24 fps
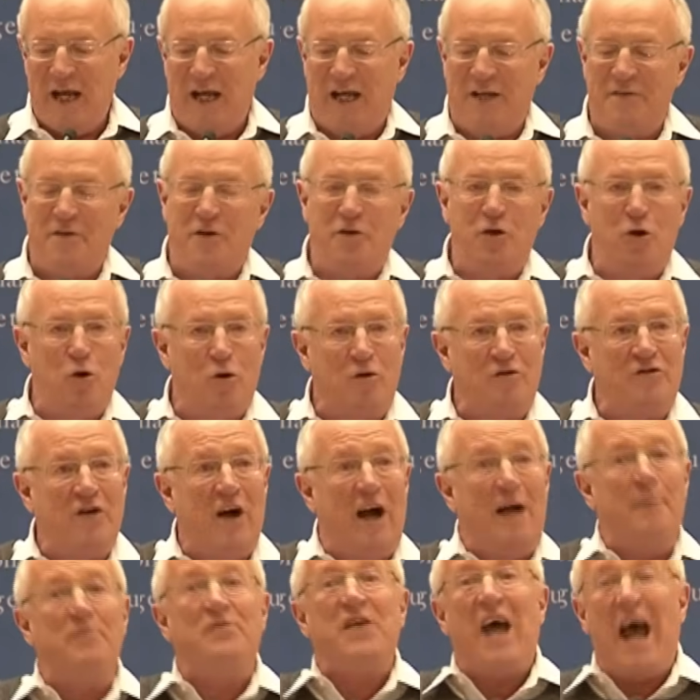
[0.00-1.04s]
in the New York
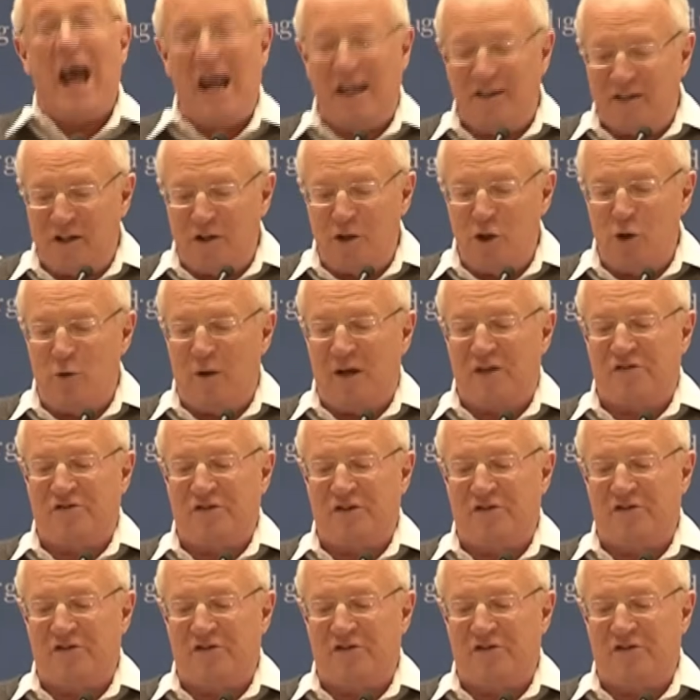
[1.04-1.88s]
Times and in US